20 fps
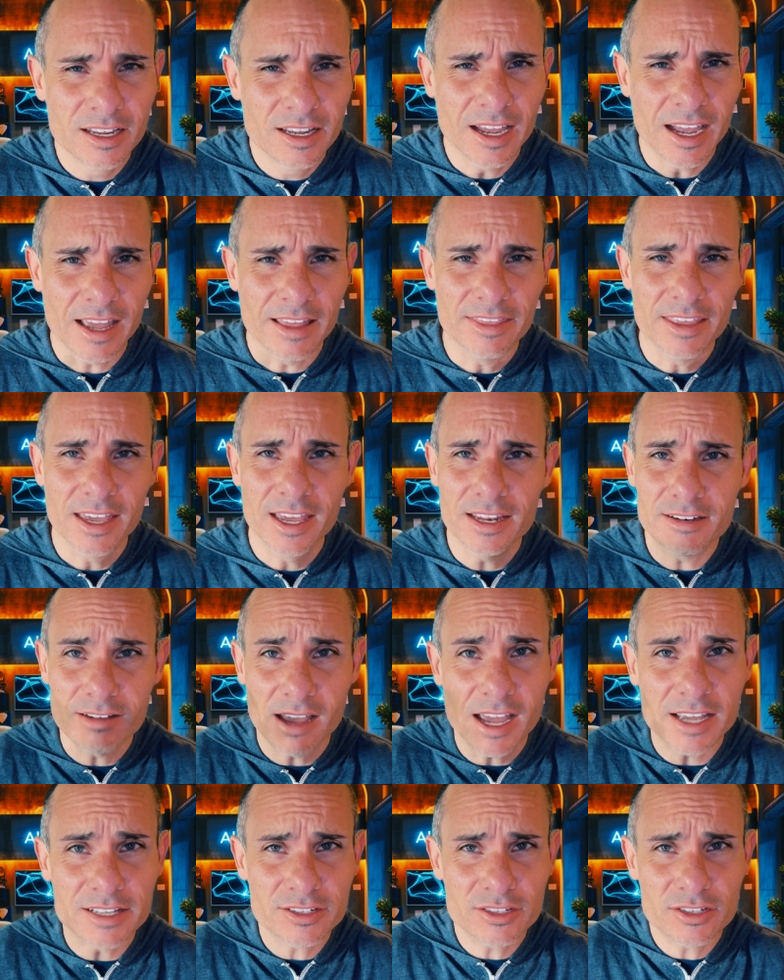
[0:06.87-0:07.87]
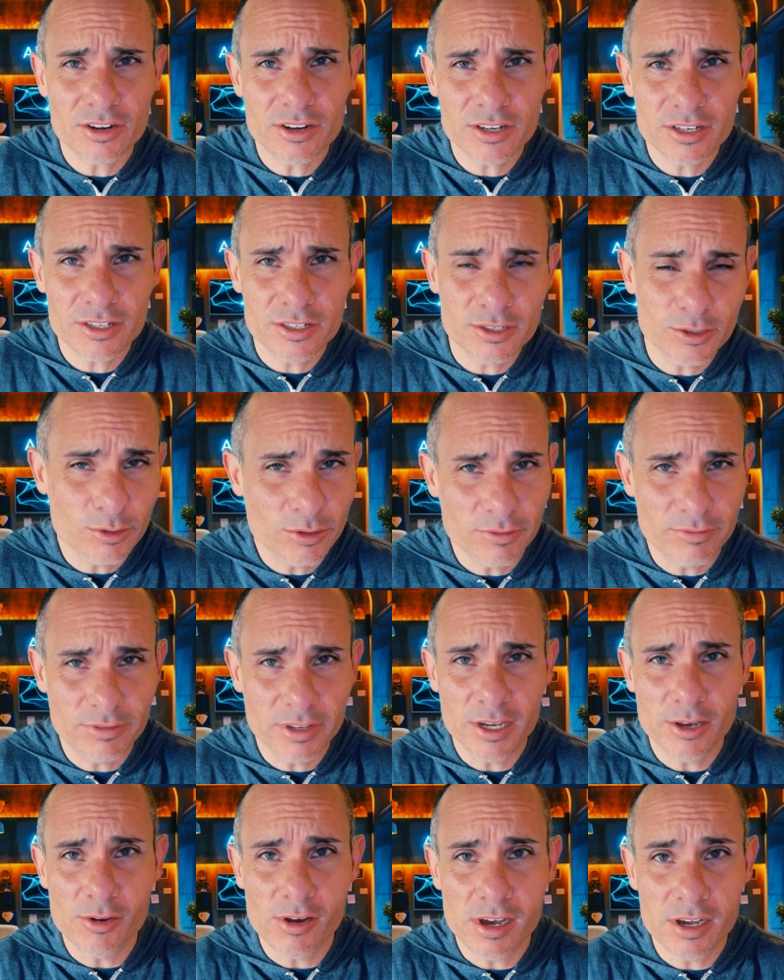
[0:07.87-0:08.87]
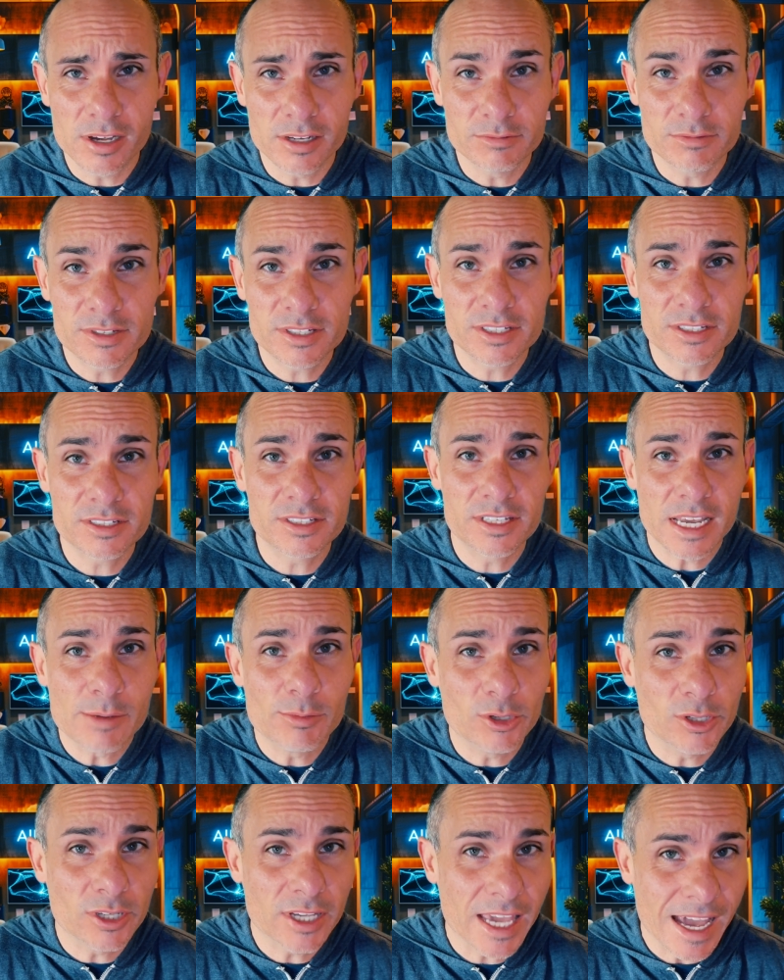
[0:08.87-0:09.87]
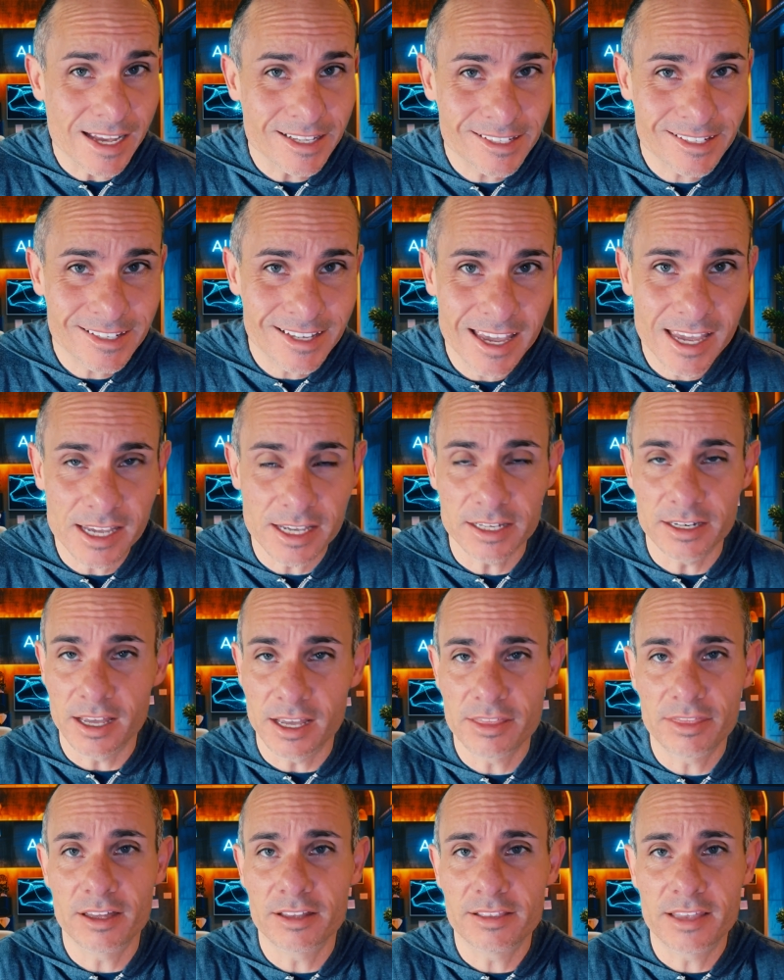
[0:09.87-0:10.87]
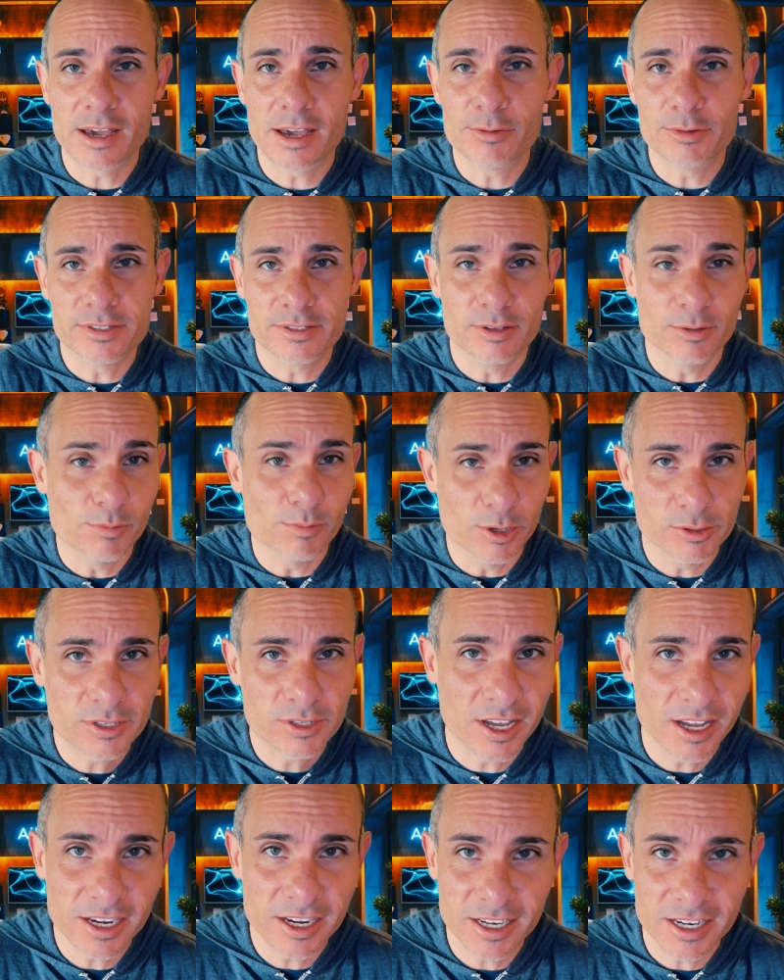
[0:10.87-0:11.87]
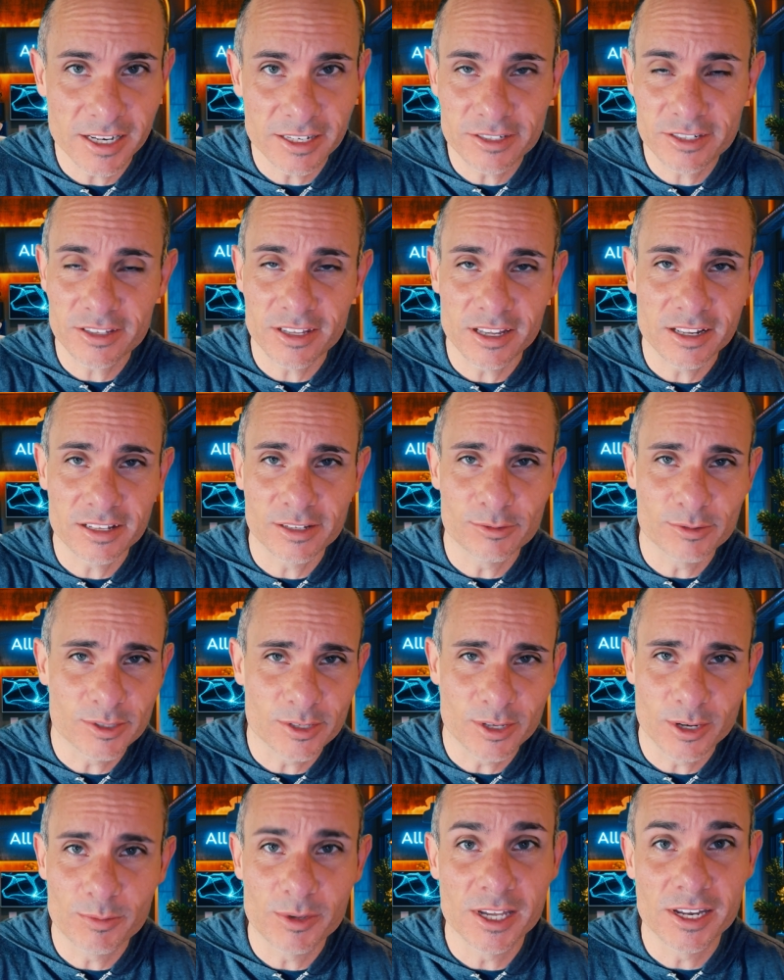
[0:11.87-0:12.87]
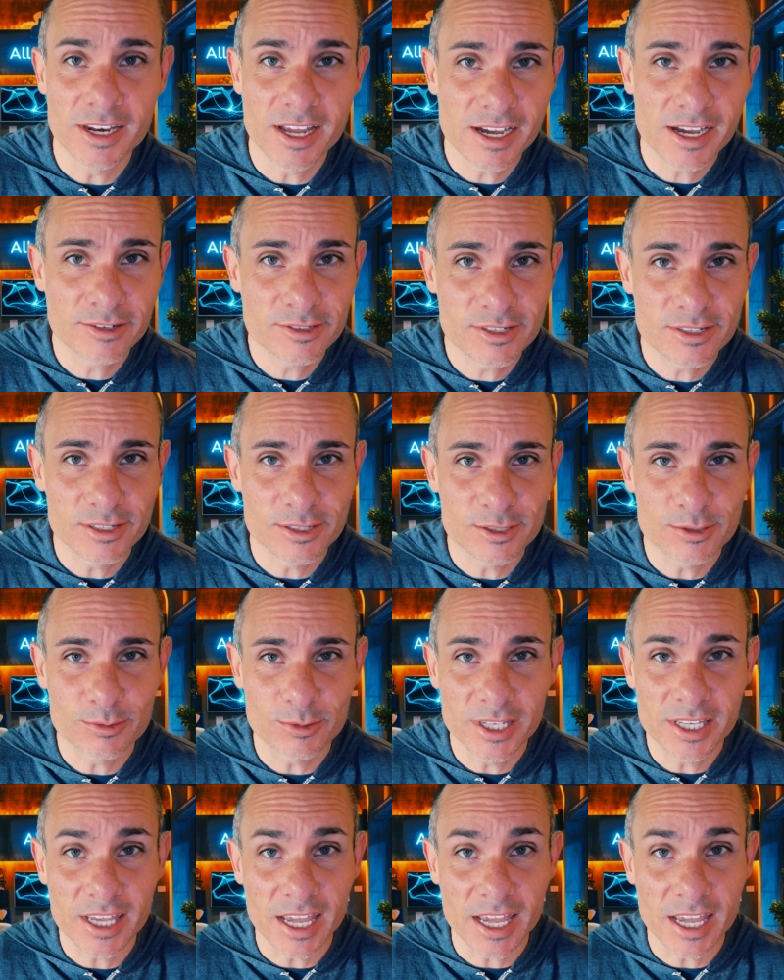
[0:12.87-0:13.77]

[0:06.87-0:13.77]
And then I started to do a video on Stable Cascade. I thought that was the most cutting edge thing that was going to be announced this week.